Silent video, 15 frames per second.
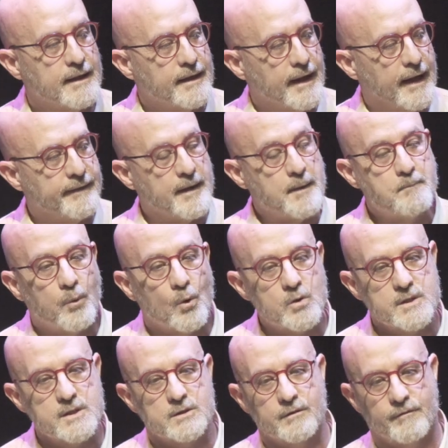And the
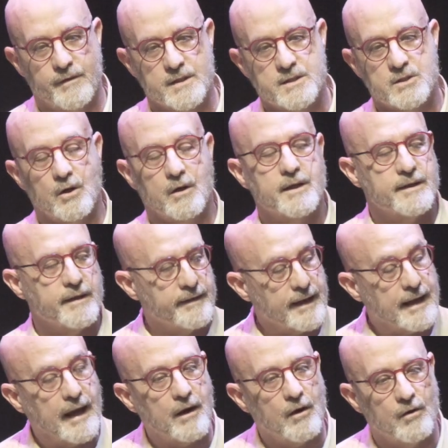importance of this socket and the
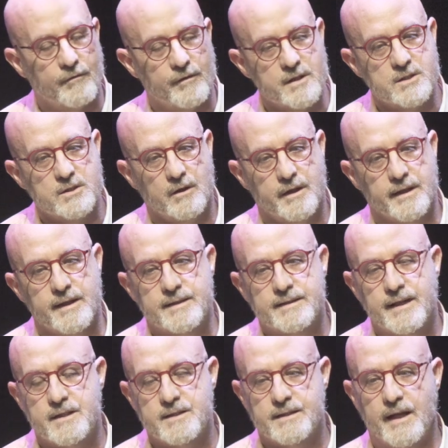color of this socket is
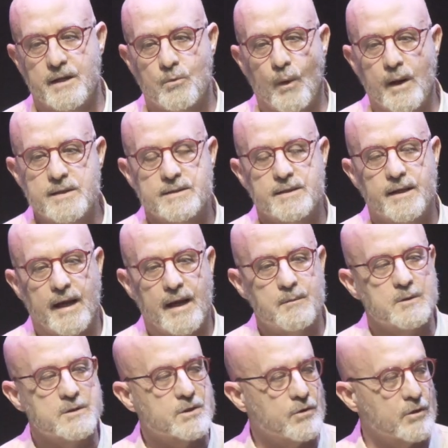such that once the
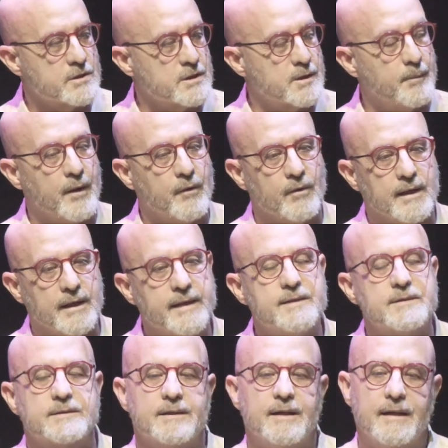cable starts to be
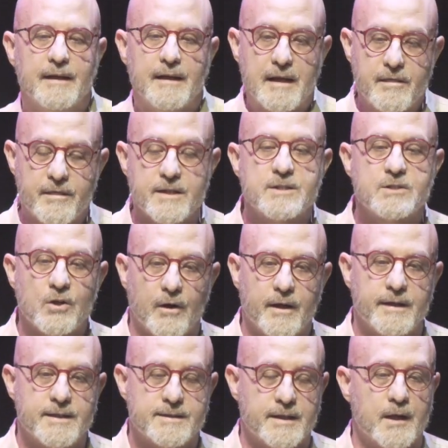released, this socket
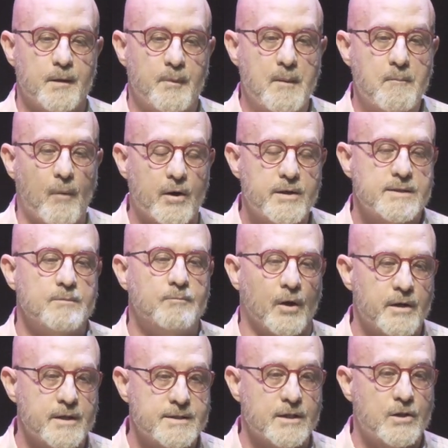is going to be
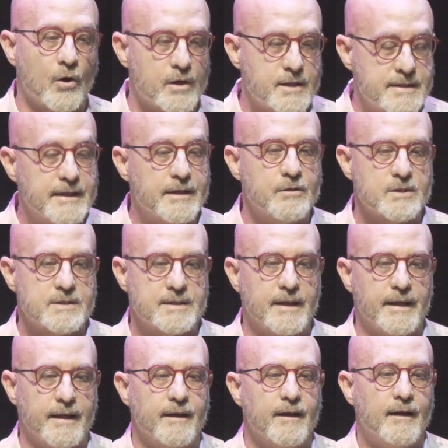monitored
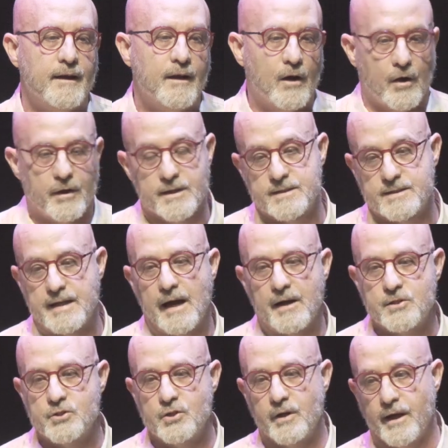continuously on its down
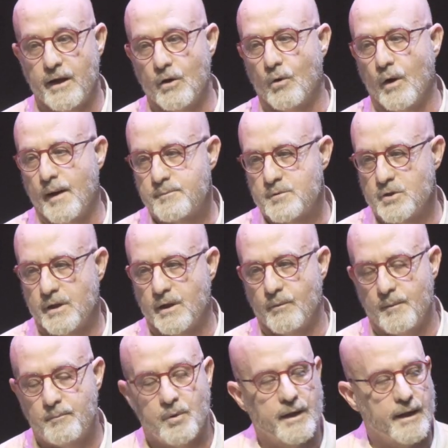journey or up journey
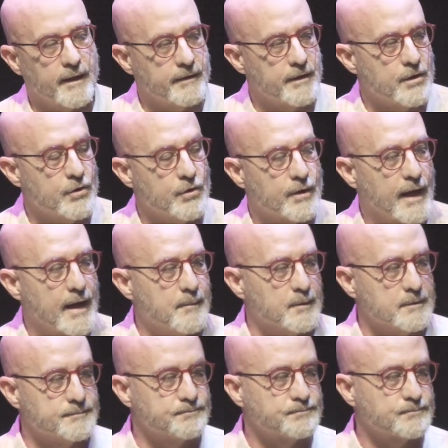when pulling in the new cable.